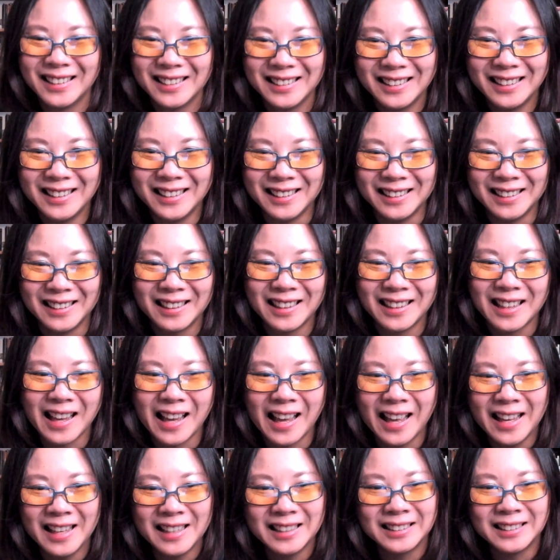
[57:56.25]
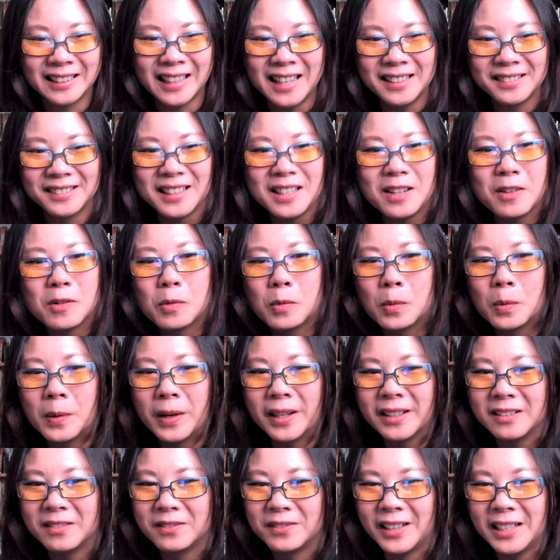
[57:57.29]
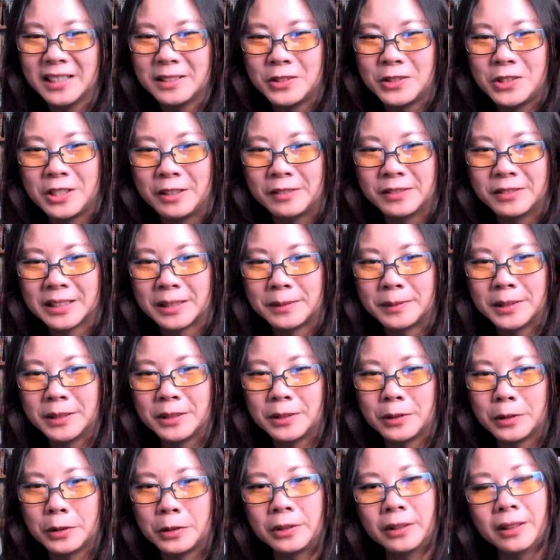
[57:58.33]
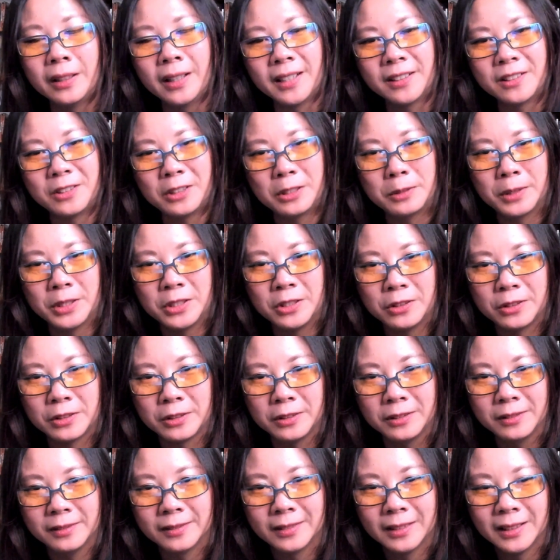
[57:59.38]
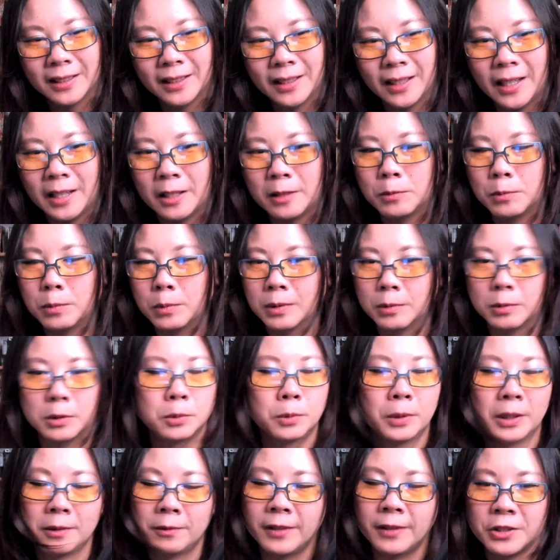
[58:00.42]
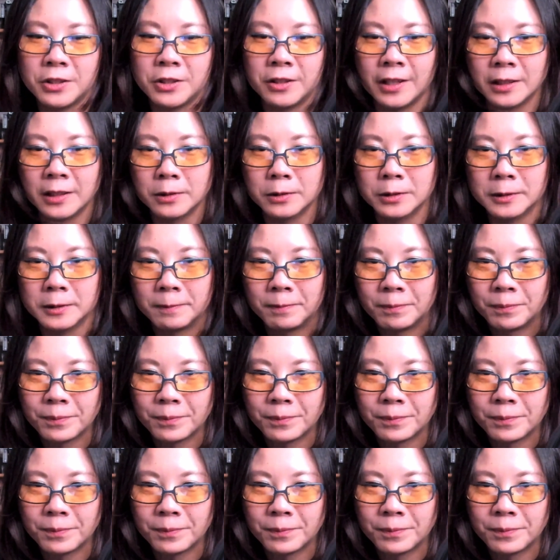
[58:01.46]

Yeah. And lastly, what advice would you give someone who'd like to do what you do? And or what advice should they ignore?